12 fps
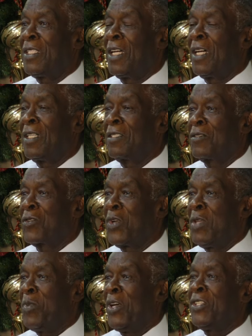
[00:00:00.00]
At
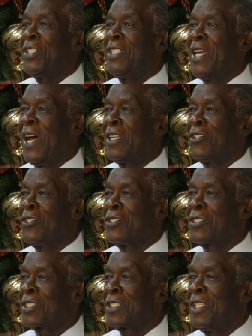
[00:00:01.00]
$3 billion
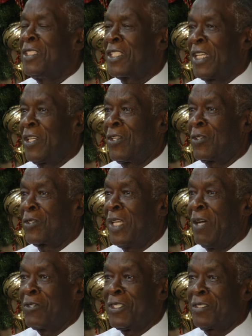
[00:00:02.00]
in sales.
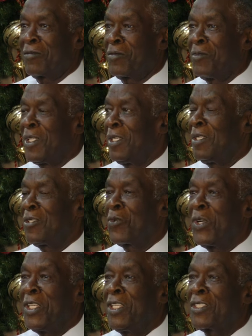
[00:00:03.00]
That was
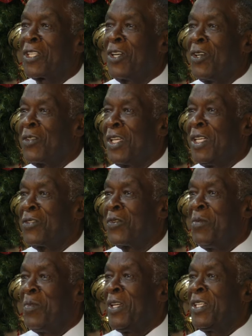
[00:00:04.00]
20 years ago. They had
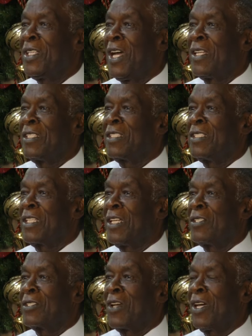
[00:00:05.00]
$3 billion in sales.